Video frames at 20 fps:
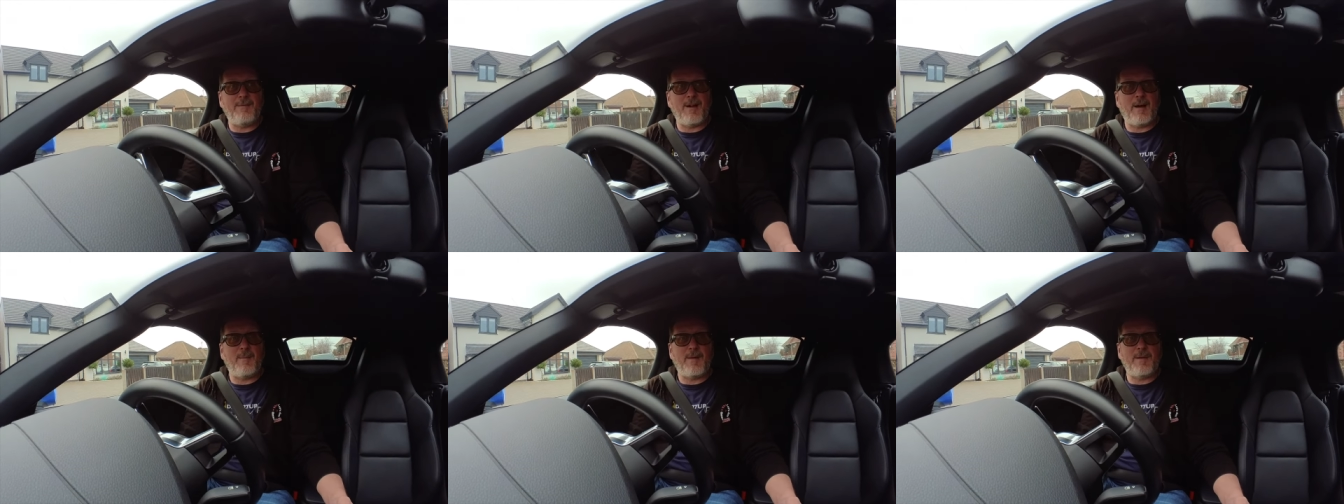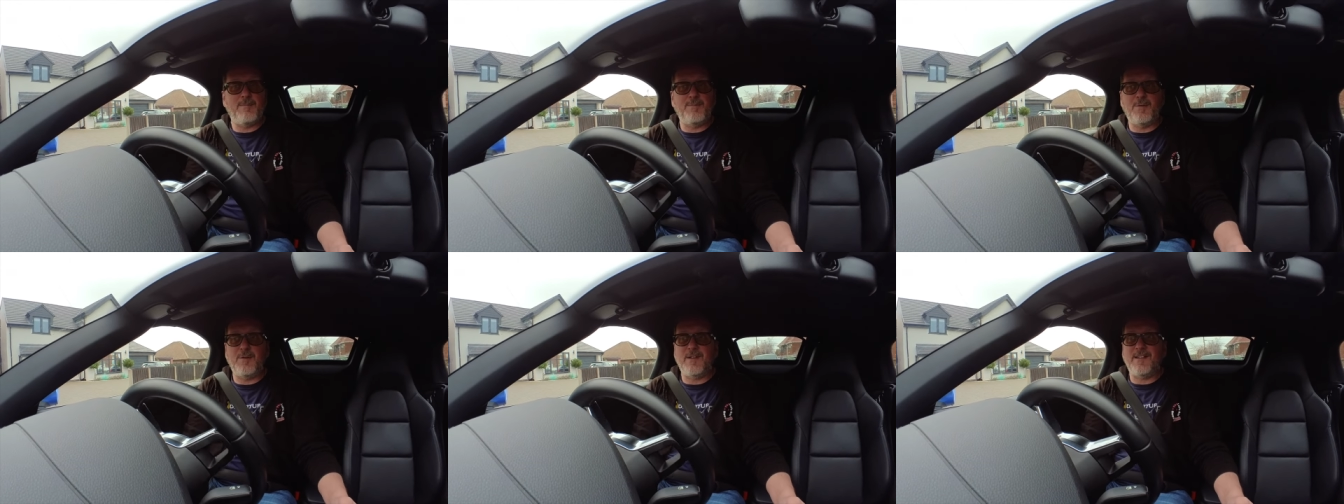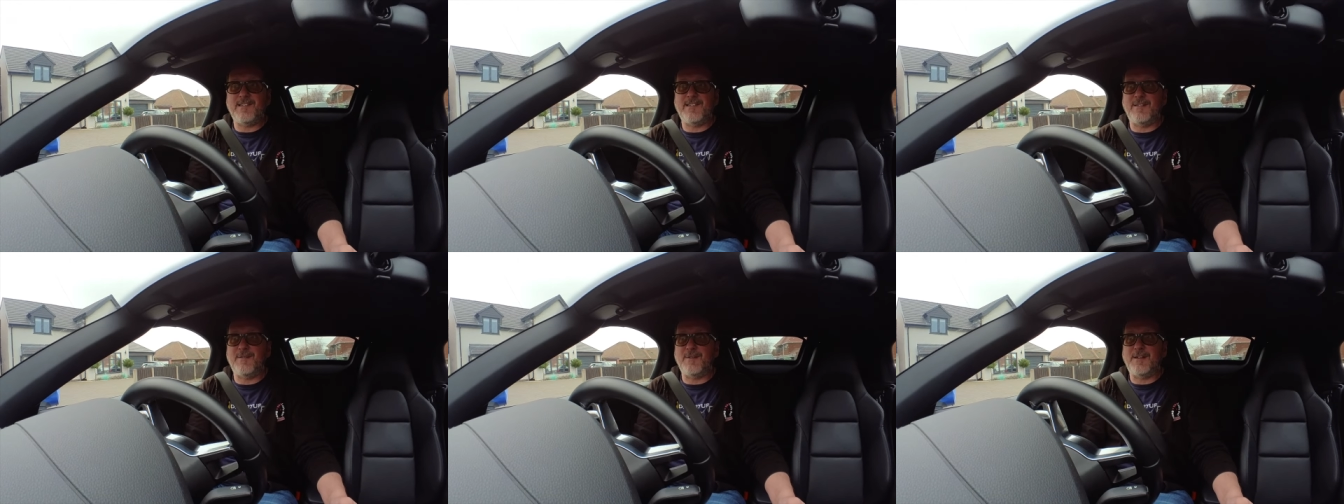Right, I'm going to put
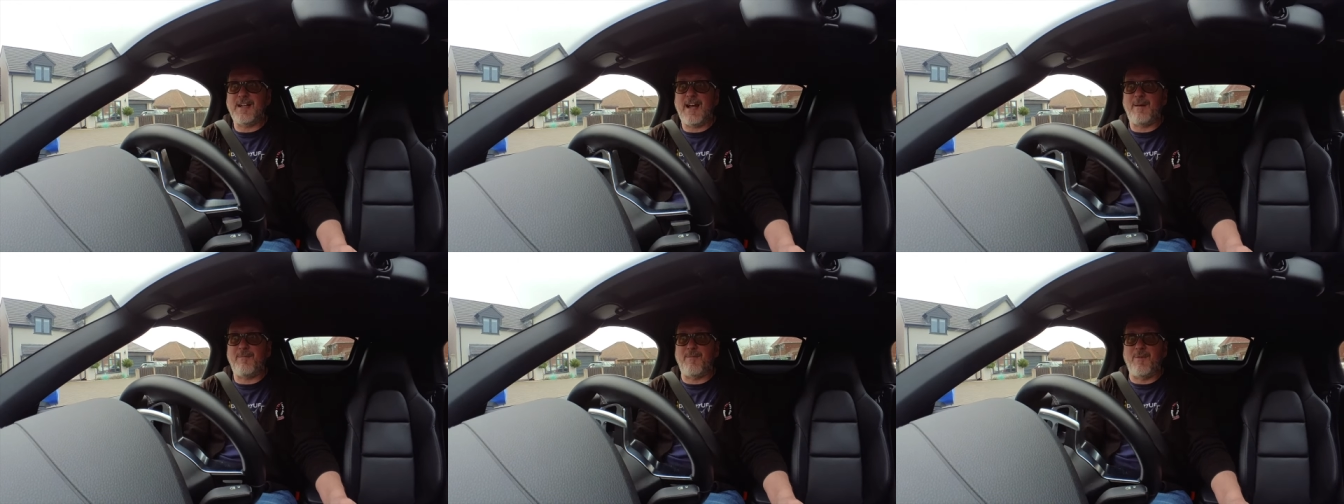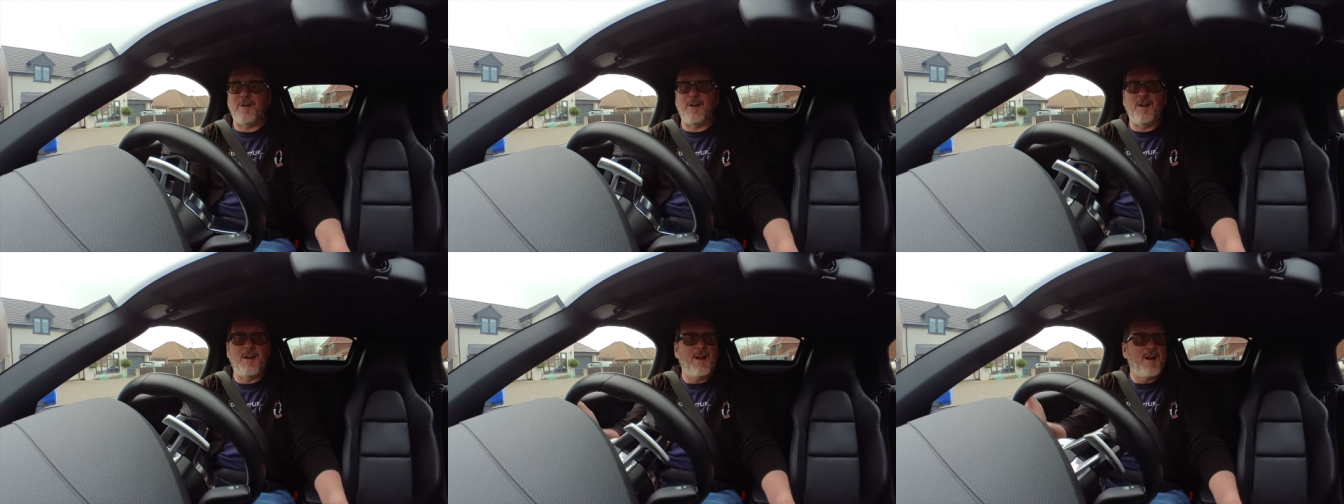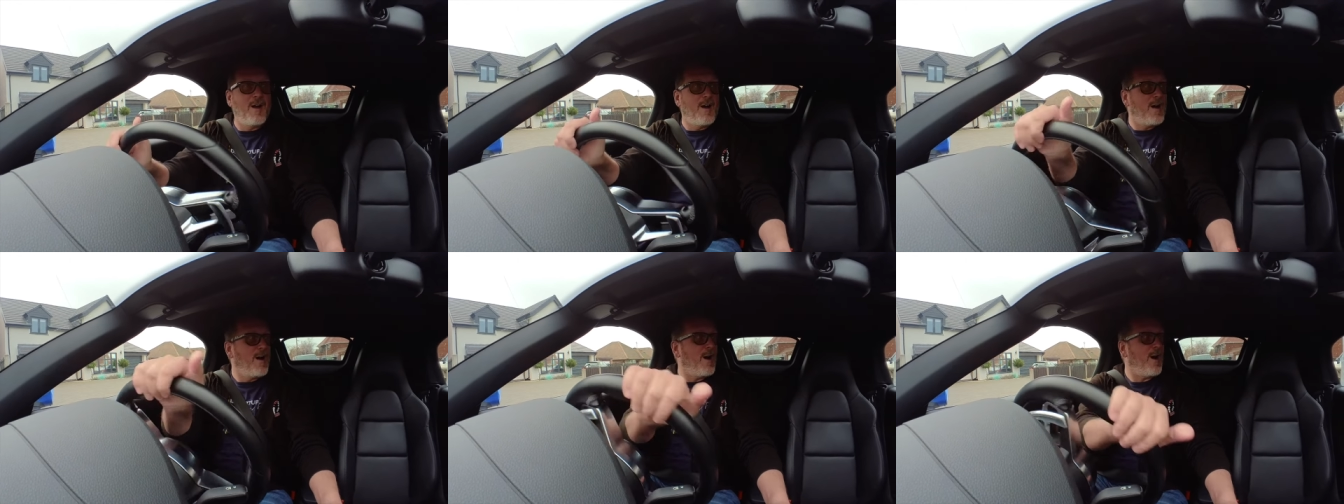this little camera
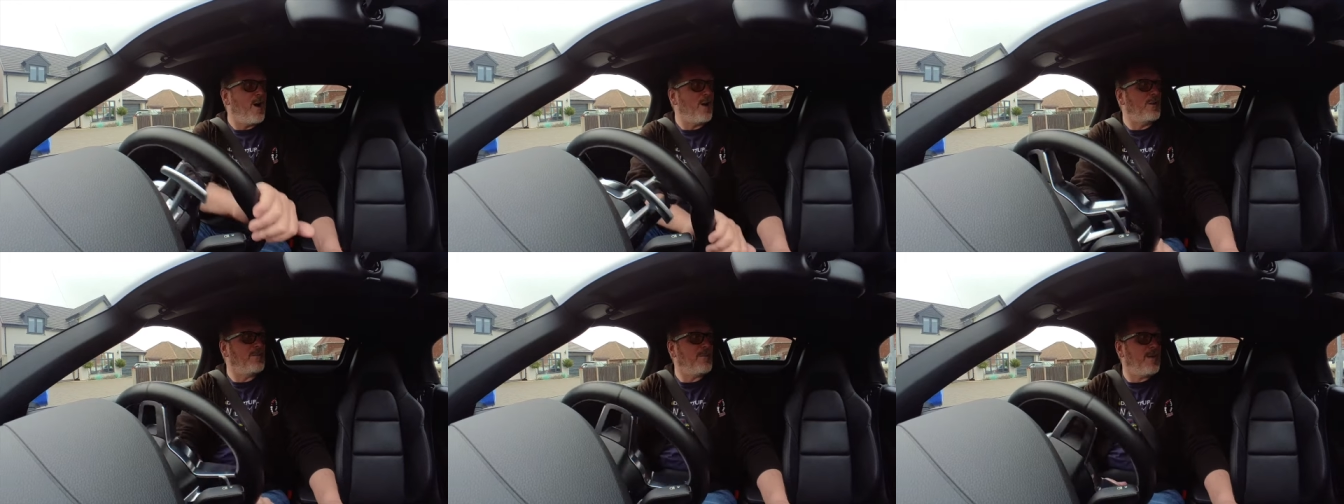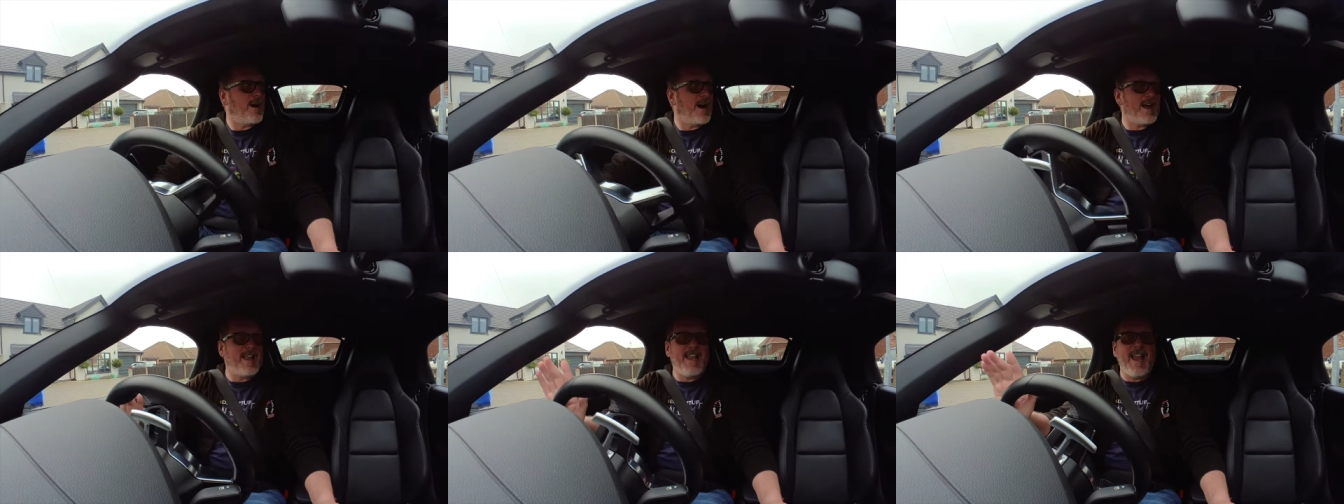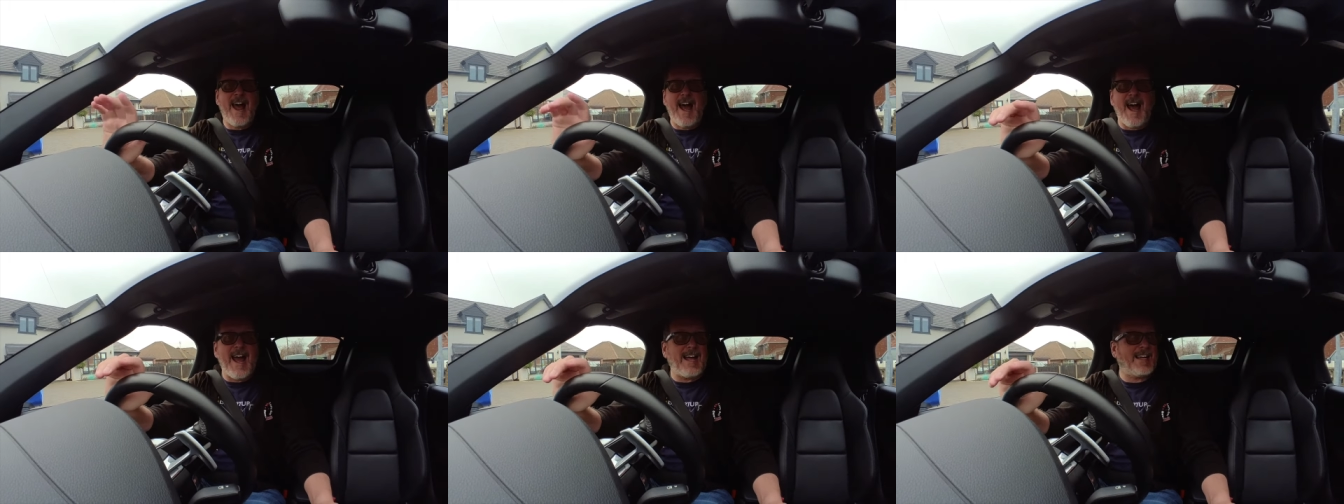on my
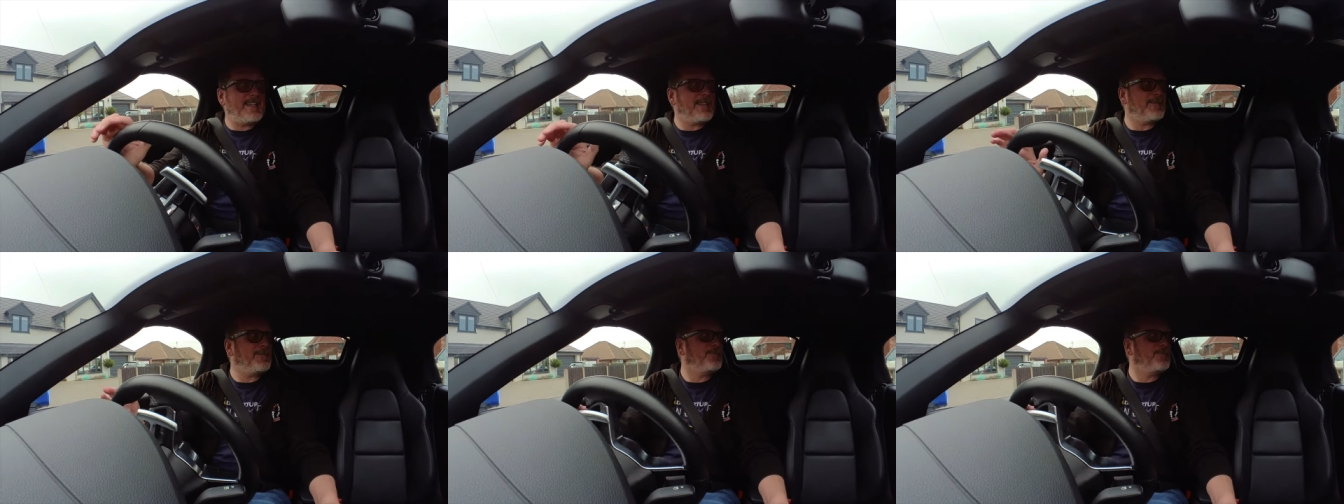neck,